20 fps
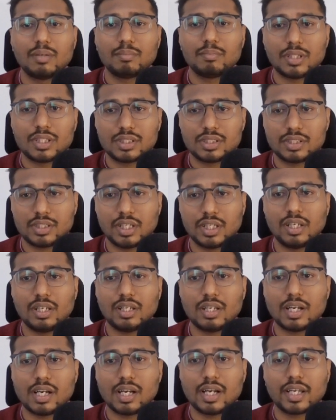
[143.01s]
but still
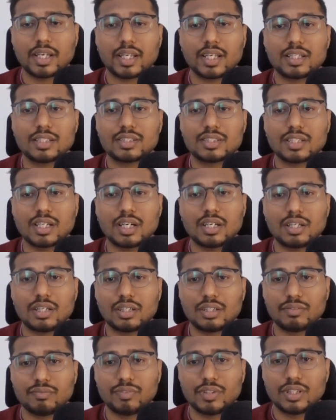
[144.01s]
I can
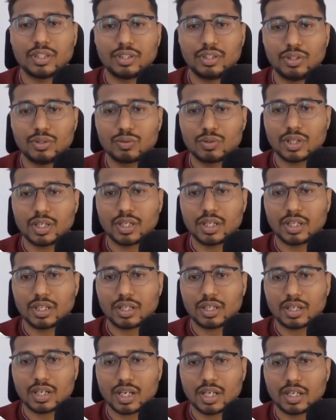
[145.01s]
start with the new
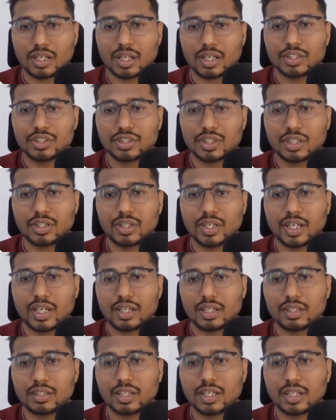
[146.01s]
container and I shall
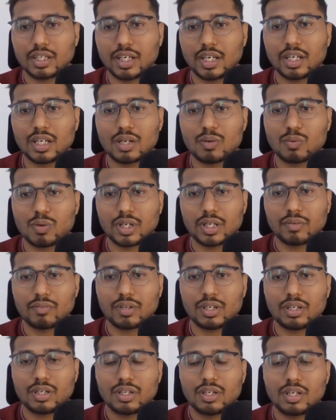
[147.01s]
get that data
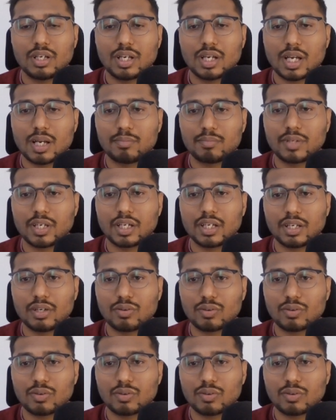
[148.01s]
whatever I'm getting.